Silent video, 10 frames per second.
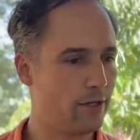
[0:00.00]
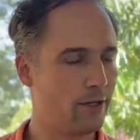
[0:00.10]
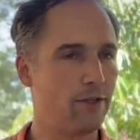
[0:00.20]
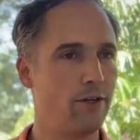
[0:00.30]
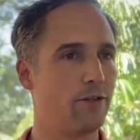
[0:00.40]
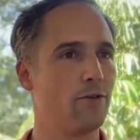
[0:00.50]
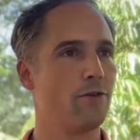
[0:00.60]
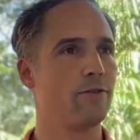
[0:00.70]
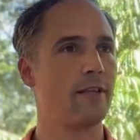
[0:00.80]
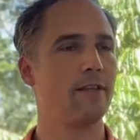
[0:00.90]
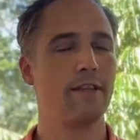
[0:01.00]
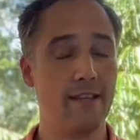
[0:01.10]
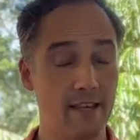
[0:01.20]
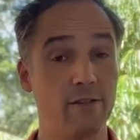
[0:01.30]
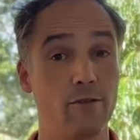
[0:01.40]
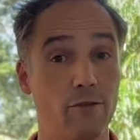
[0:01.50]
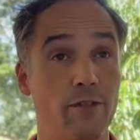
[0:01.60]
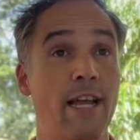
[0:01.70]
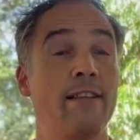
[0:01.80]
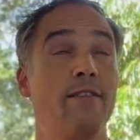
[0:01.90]

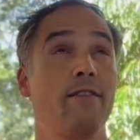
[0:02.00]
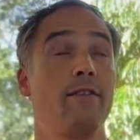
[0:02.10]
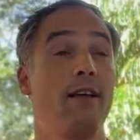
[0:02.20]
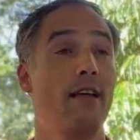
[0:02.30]
circumstance.